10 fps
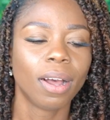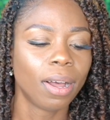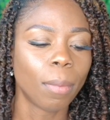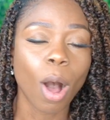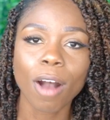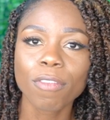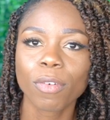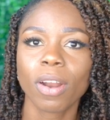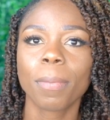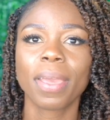
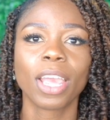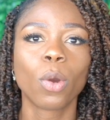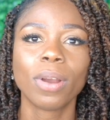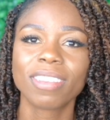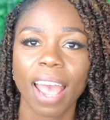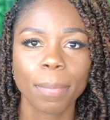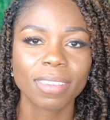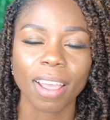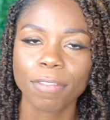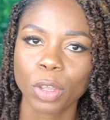OfferUp and going to Habitat